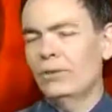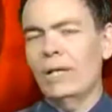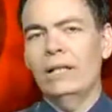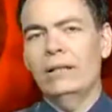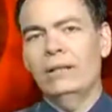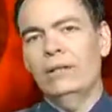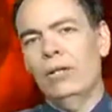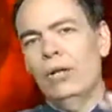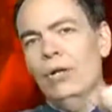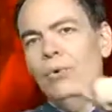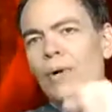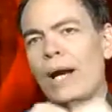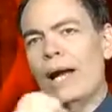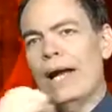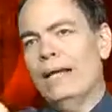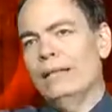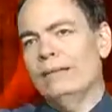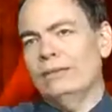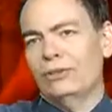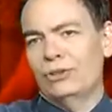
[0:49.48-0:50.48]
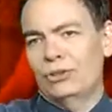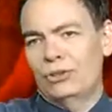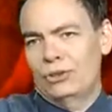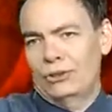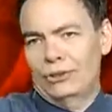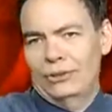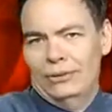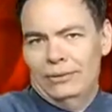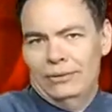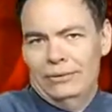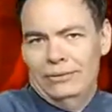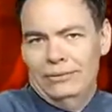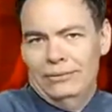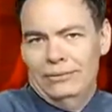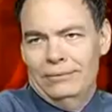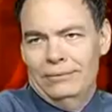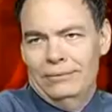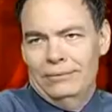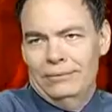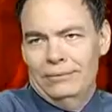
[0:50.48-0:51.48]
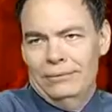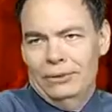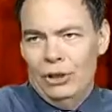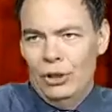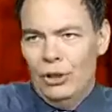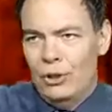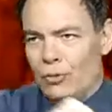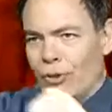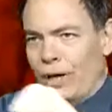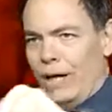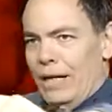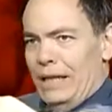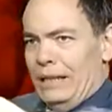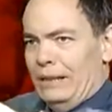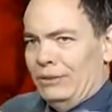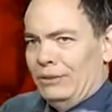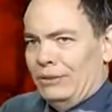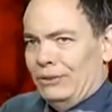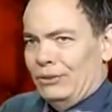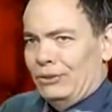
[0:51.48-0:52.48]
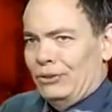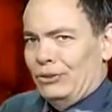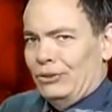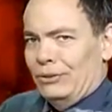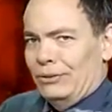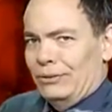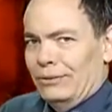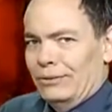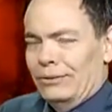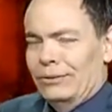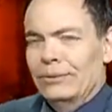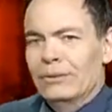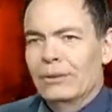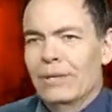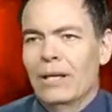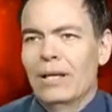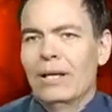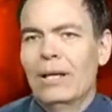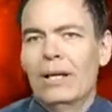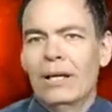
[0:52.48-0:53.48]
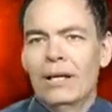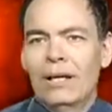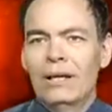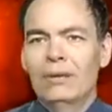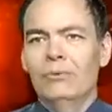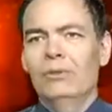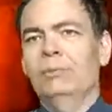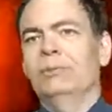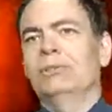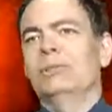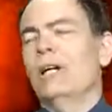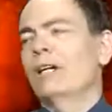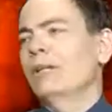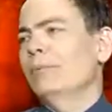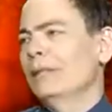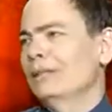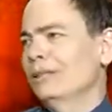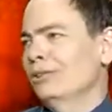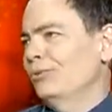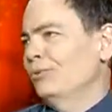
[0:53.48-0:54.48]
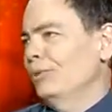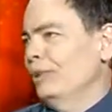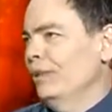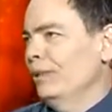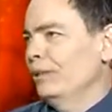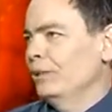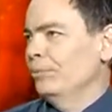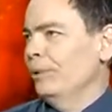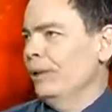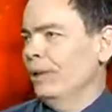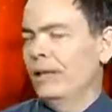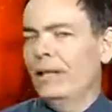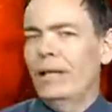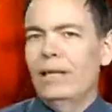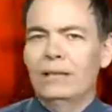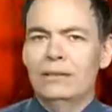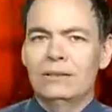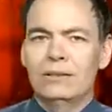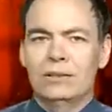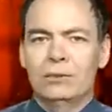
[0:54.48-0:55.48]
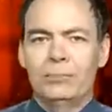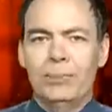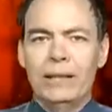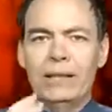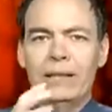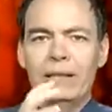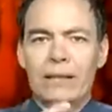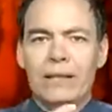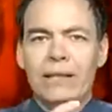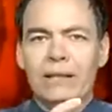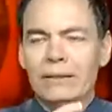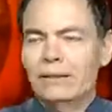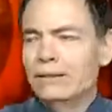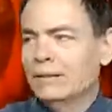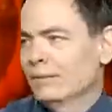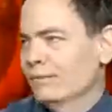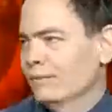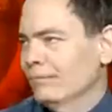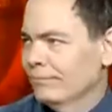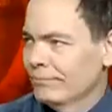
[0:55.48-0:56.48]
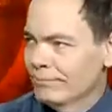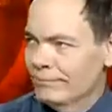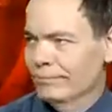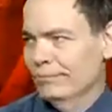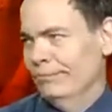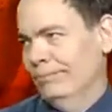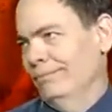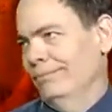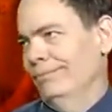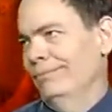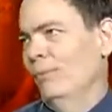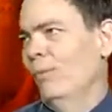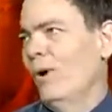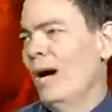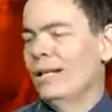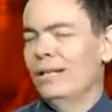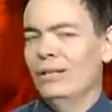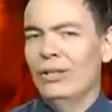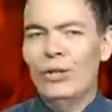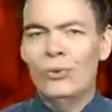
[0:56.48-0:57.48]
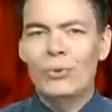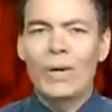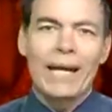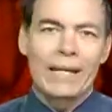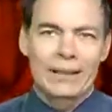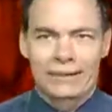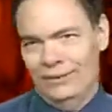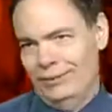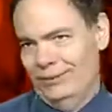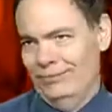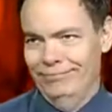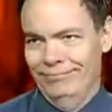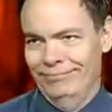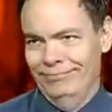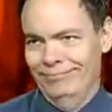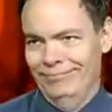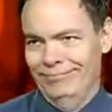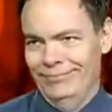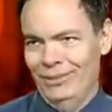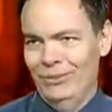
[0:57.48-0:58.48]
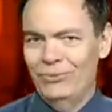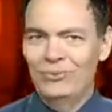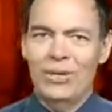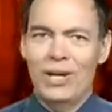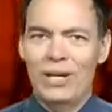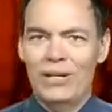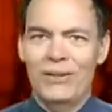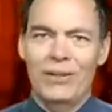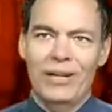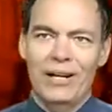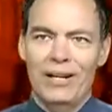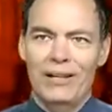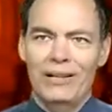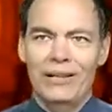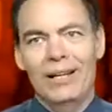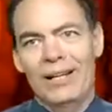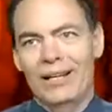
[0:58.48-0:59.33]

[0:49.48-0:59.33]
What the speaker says: right, low rates. Low rates! We've been talking about this for years because speculators want low rates to fund their